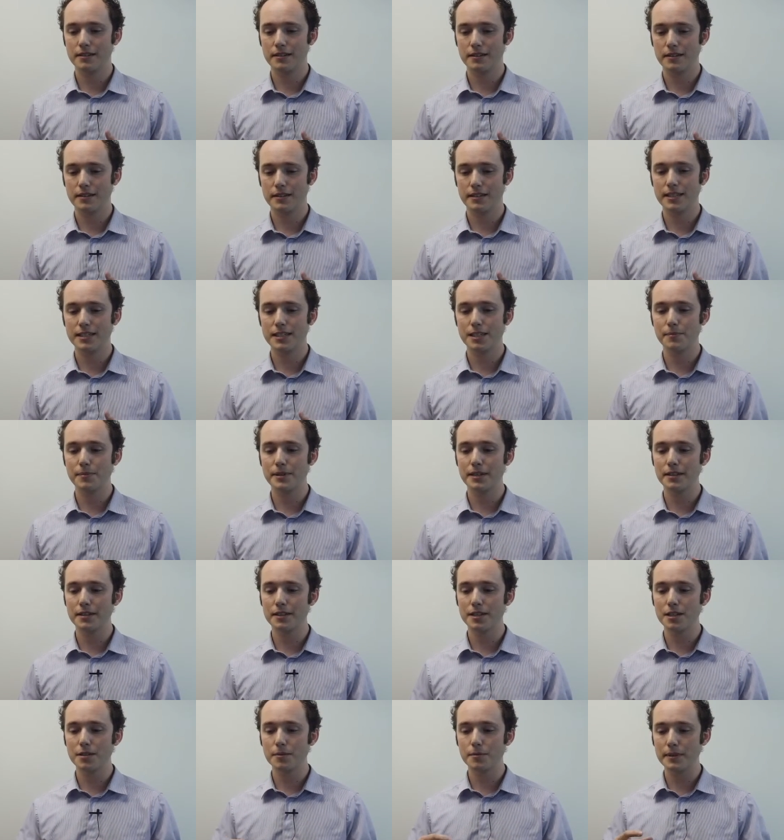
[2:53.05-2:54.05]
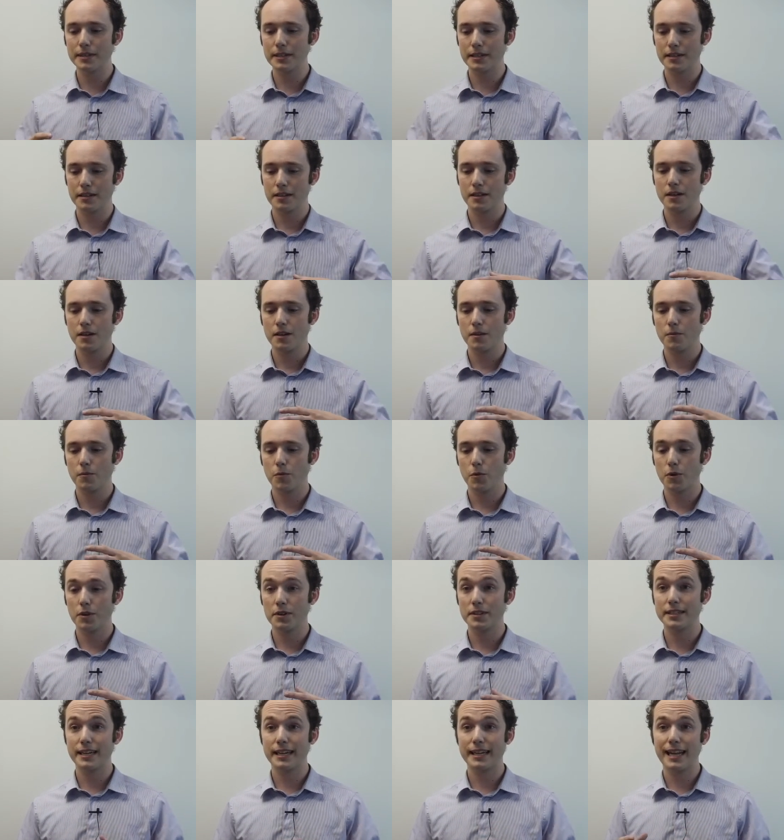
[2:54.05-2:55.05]
it tends to be a little bit
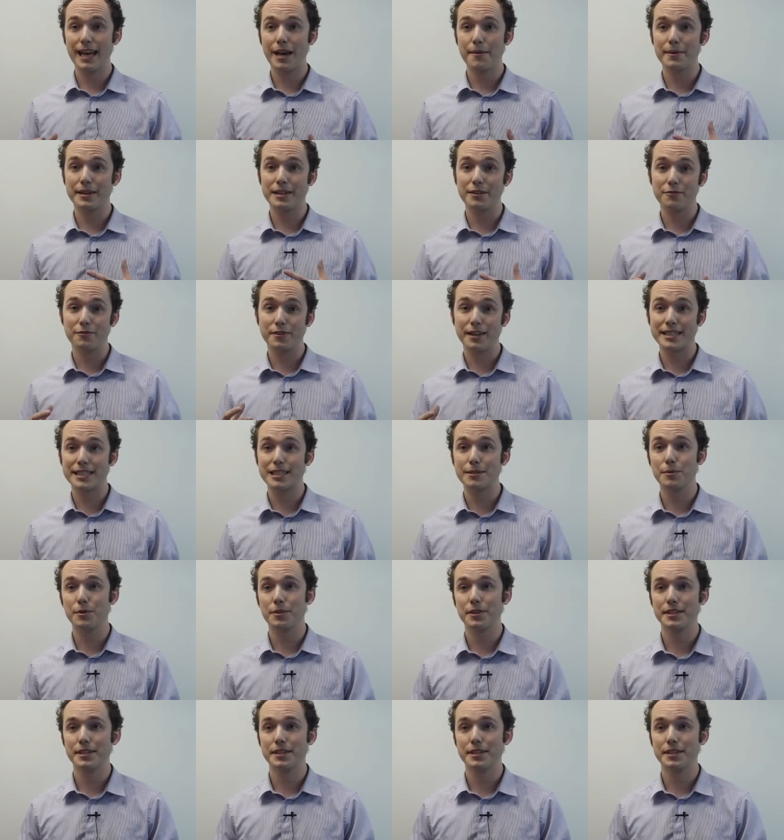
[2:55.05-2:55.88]
more dynamic and flexible